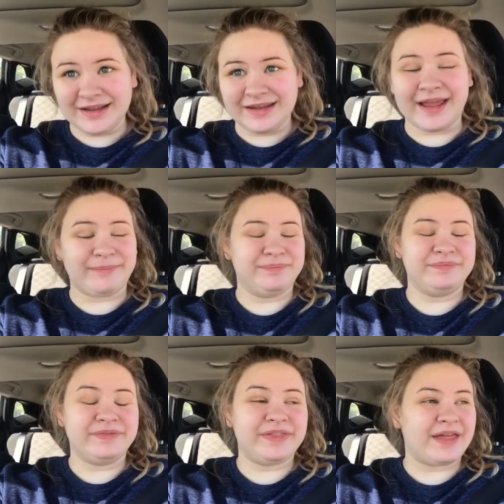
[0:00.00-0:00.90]
Yeah,
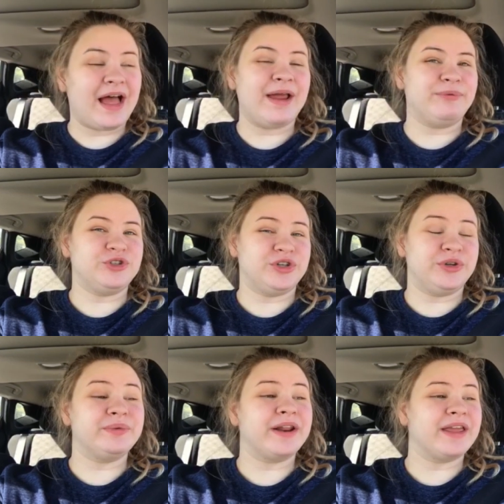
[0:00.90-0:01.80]
I will show
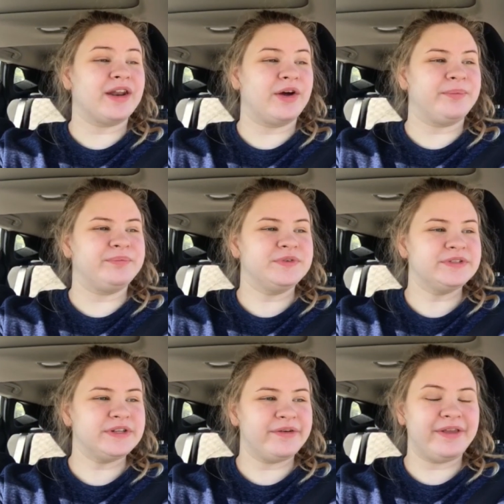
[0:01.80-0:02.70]
you when I get home.
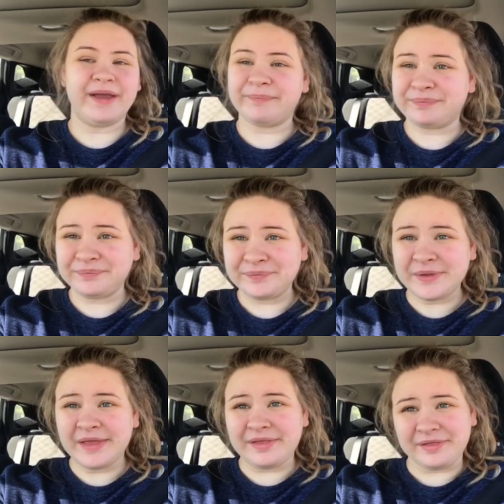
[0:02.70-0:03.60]
So, yeah
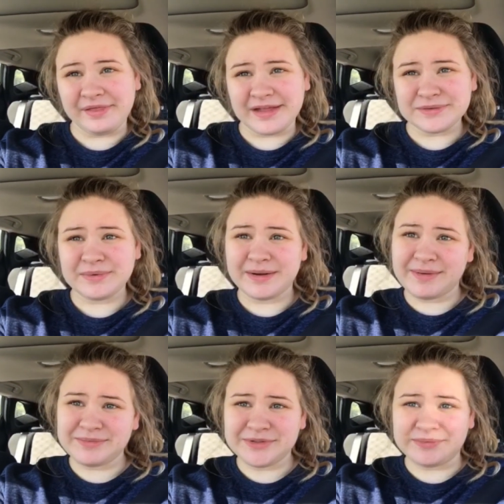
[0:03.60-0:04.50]
that's what I'm
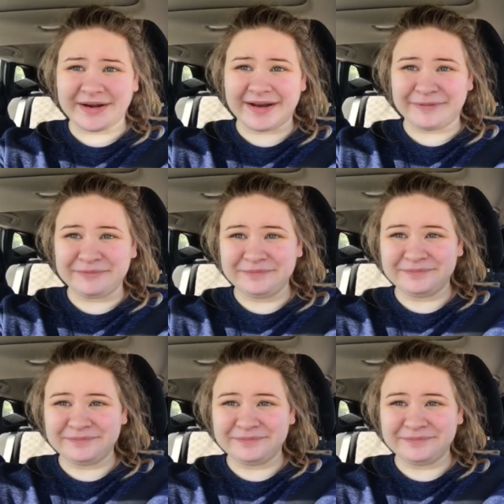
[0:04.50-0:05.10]
up to right now.